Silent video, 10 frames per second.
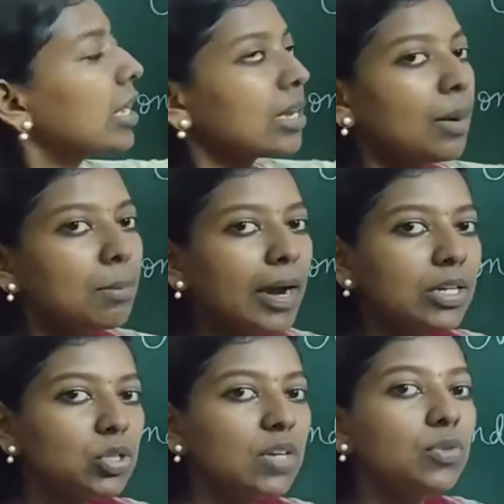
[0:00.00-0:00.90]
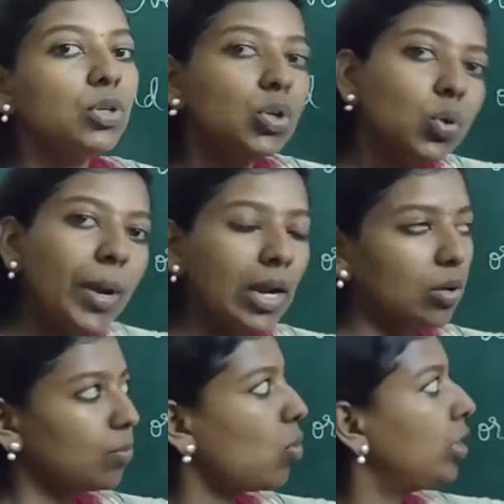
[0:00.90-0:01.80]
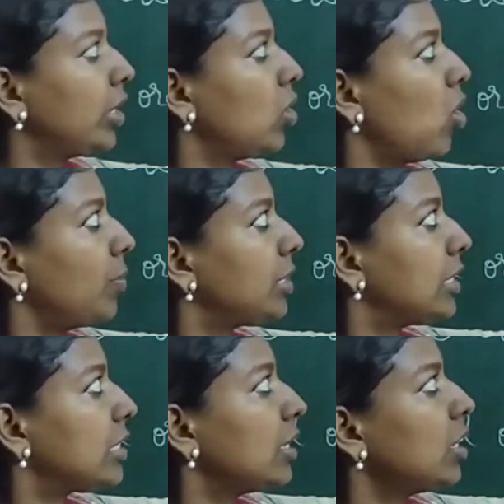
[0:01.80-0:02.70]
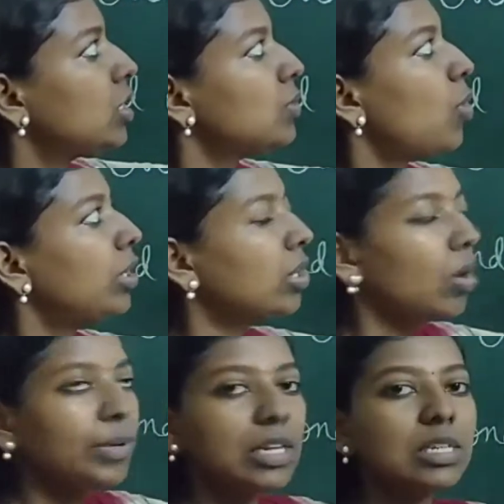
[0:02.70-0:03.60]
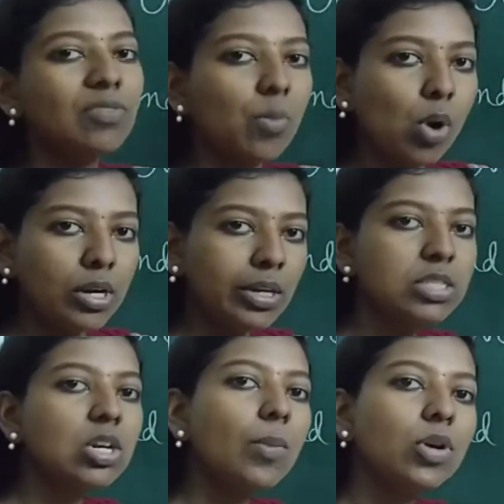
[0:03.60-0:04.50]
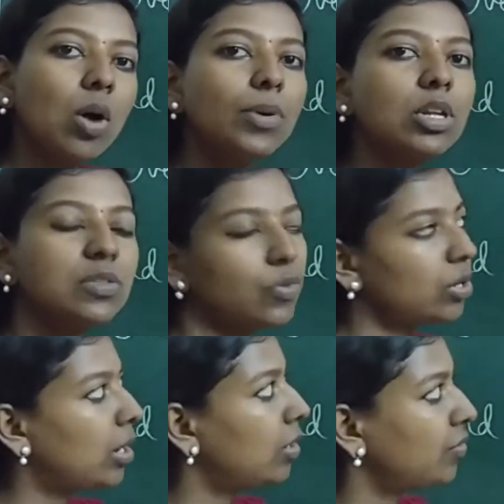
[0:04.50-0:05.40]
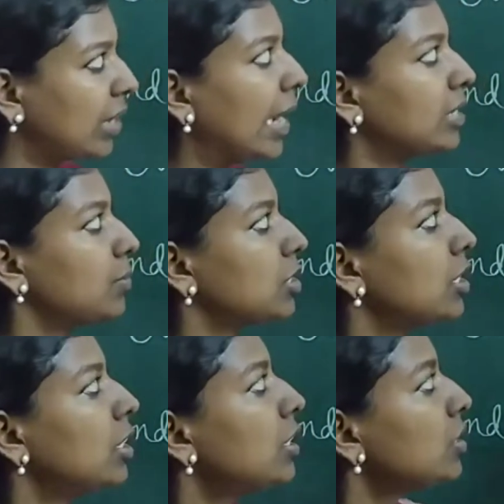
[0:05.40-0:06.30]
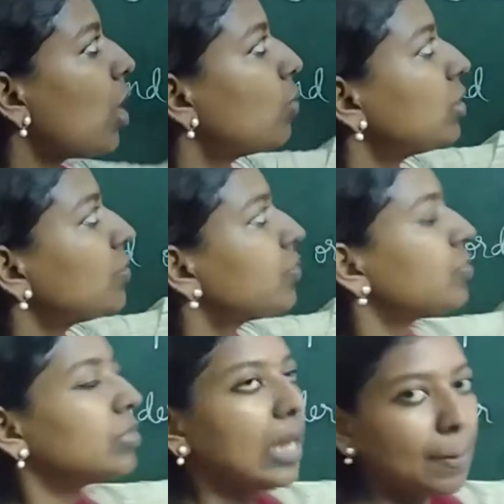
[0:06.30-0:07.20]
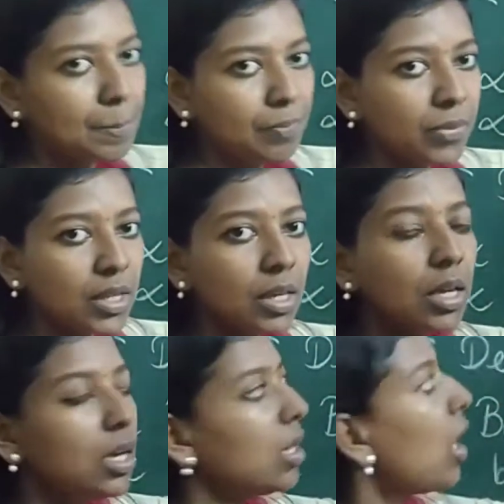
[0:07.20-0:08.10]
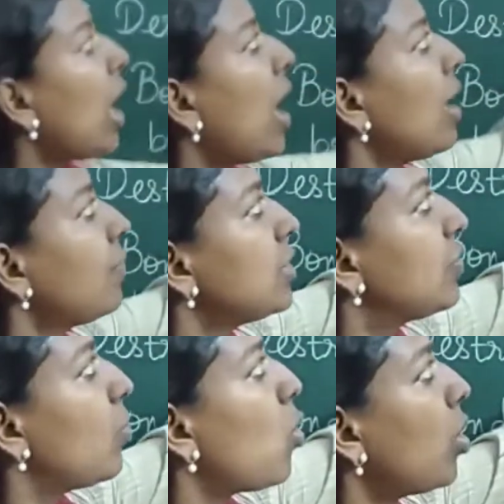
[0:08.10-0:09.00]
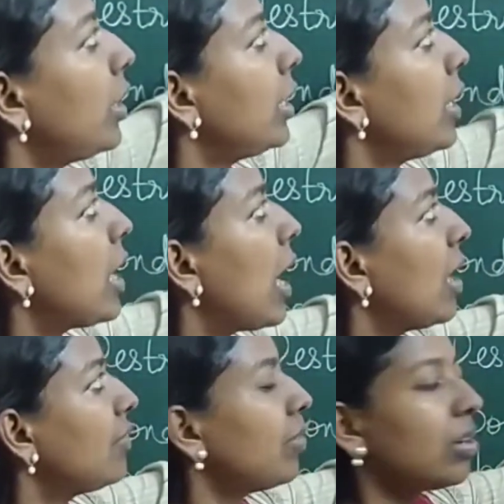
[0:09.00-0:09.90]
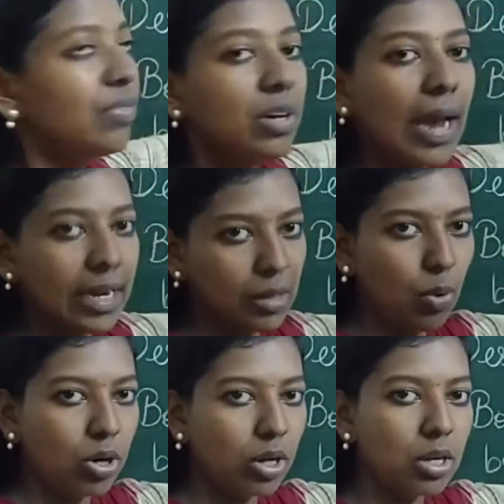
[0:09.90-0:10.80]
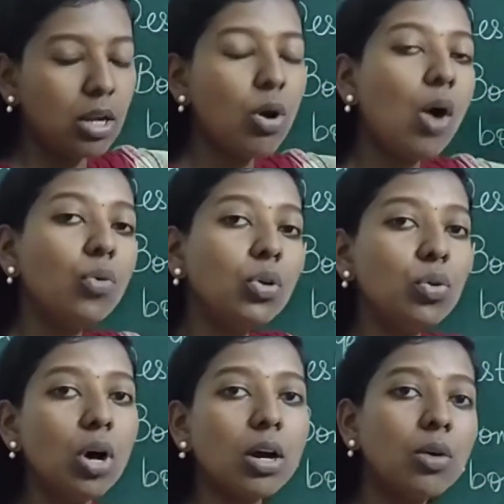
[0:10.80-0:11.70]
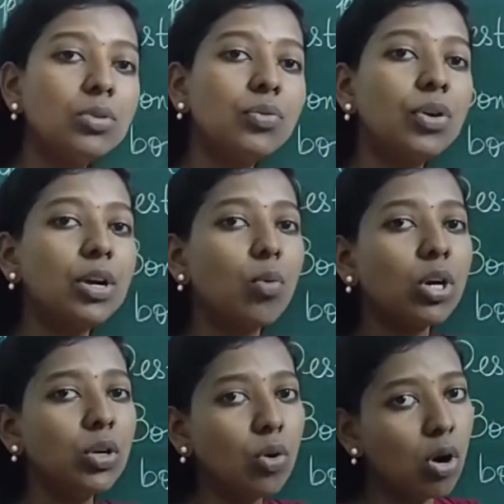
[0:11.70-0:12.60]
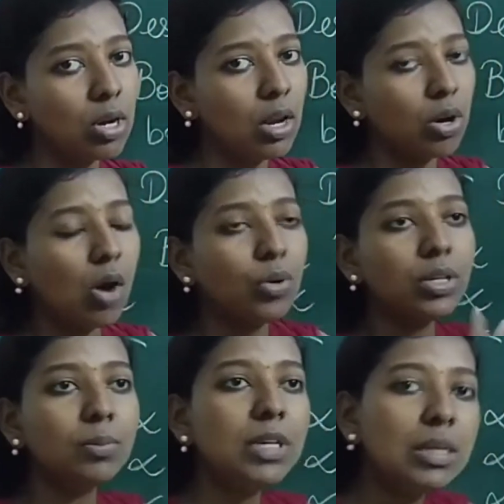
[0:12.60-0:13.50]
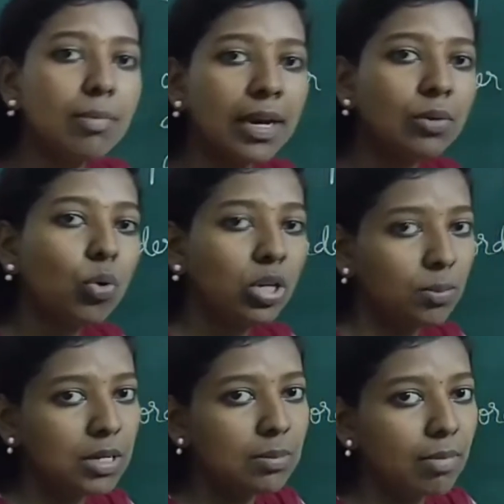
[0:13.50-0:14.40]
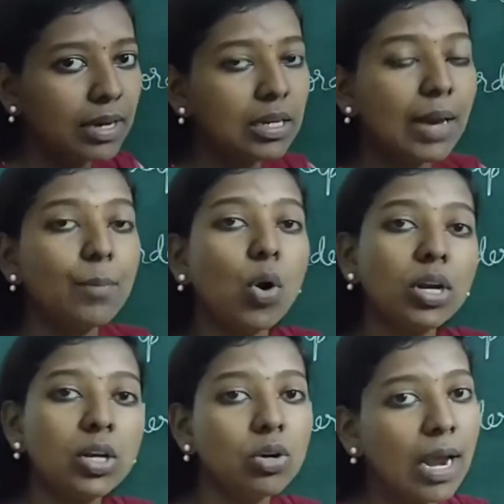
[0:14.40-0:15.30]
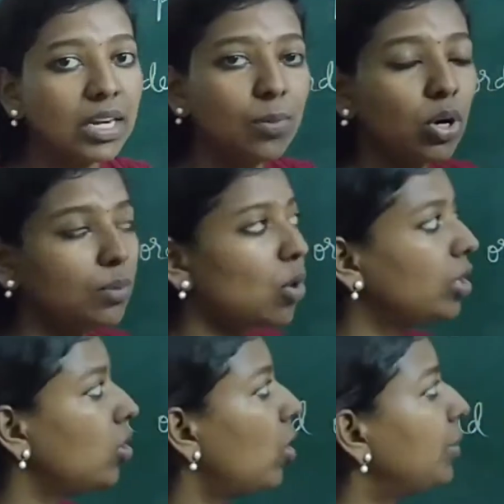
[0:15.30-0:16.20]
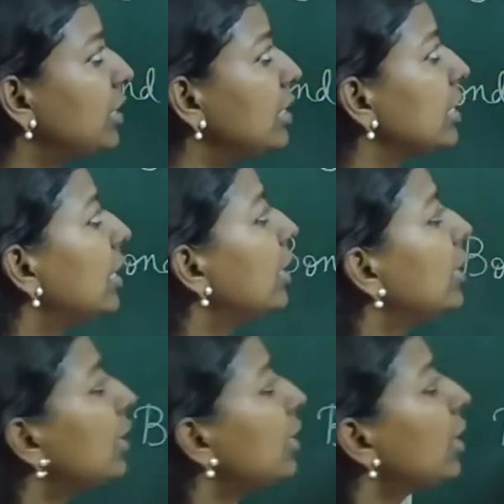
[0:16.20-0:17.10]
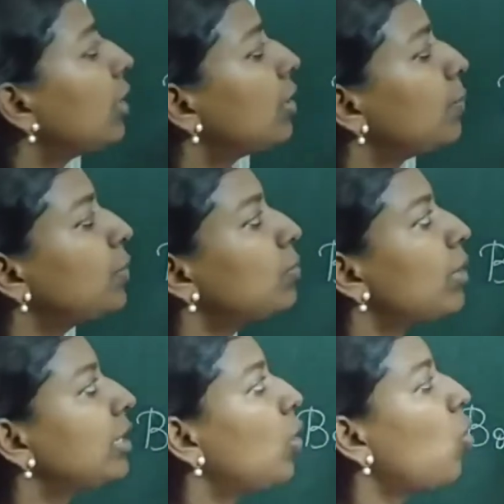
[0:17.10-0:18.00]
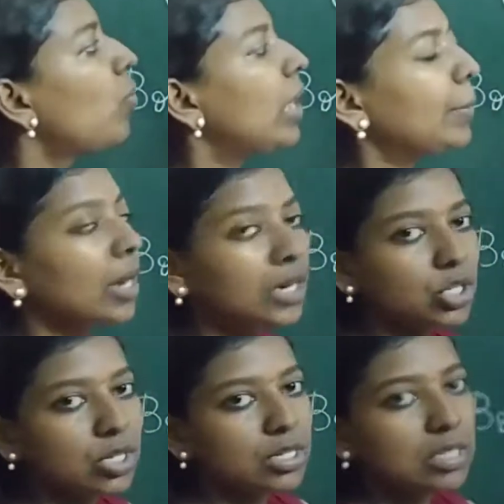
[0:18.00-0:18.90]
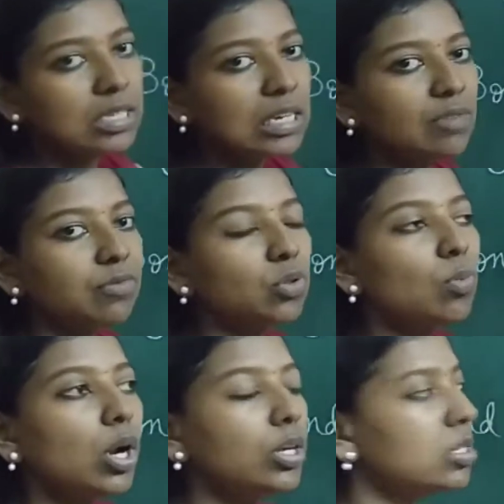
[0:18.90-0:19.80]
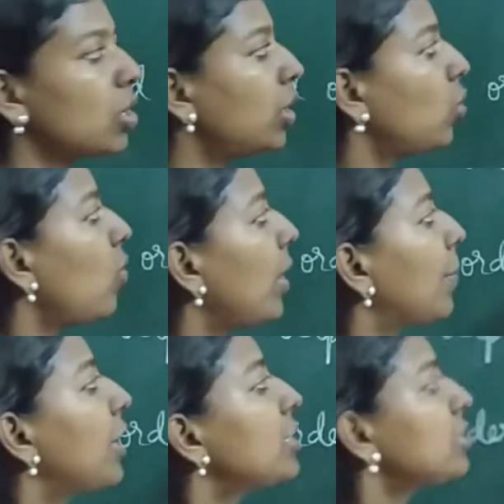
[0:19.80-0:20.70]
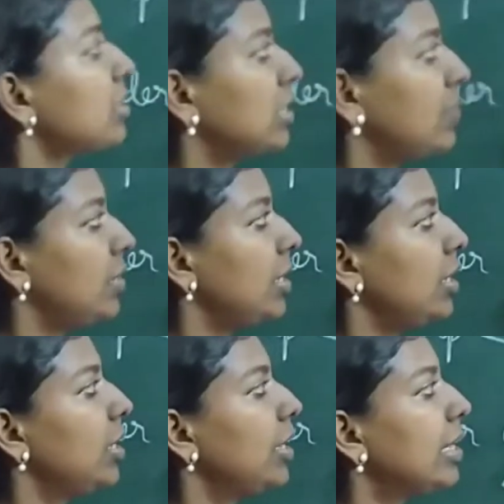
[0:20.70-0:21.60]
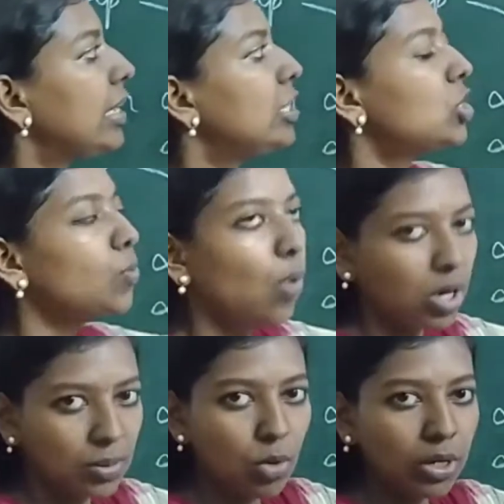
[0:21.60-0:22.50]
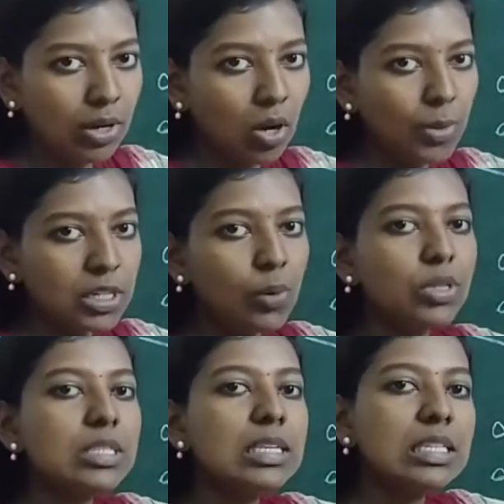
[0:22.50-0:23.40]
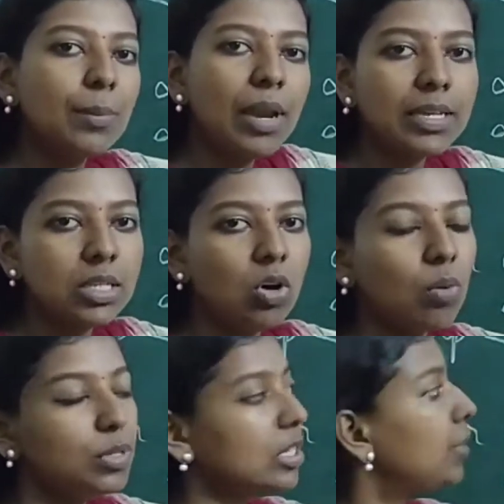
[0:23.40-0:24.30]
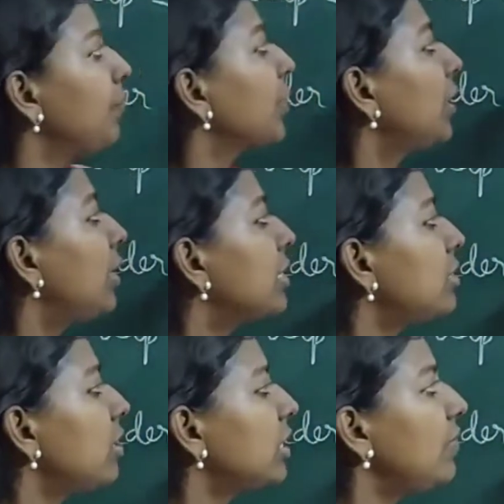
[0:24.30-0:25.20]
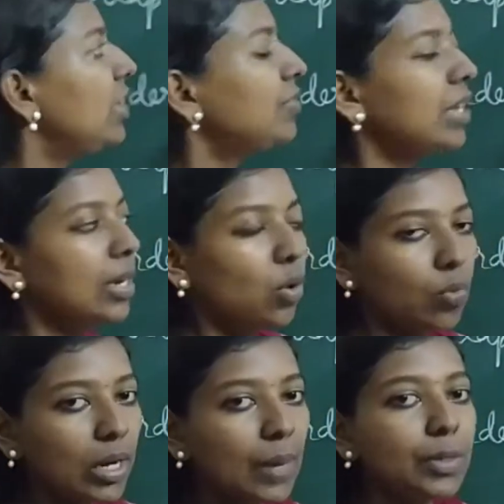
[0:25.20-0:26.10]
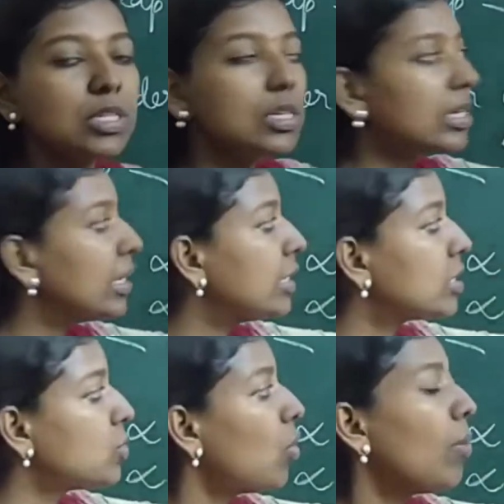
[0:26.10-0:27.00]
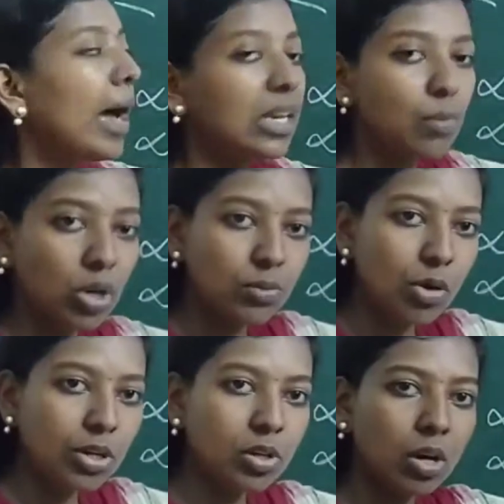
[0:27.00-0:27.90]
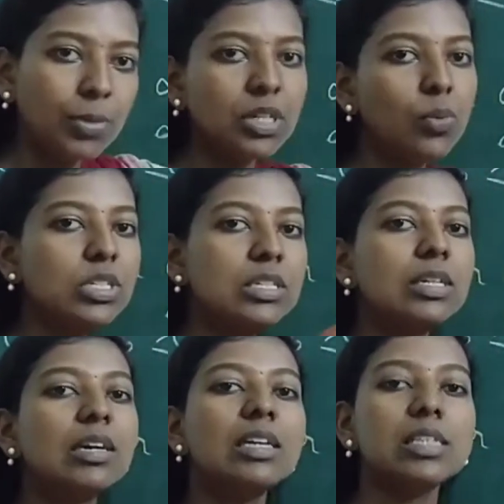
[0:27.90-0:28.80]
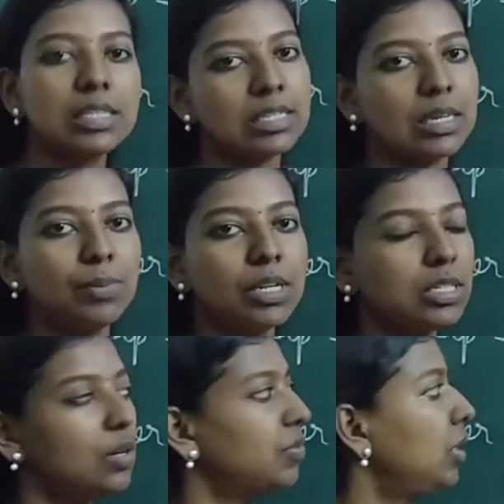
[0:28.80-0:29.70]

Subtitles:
can combine to give you 2 n molecular orbitals. So molecular orbitals are for molecules, atomic orbitals are for atoms. So out of them, half is for bonding and half are for anti-bonding. Now how do you account for, what do you call, or what do you mean by bonding or anti-bonding molecular orbitals? By the overlap conditions. See, if two molecules are going to overlap constructively, it leads to bonding molecular orbital, which is a stabilizing orbital. Destructively, if they overlap, it leads to an antibonding molecular orbital, which decreases the stability of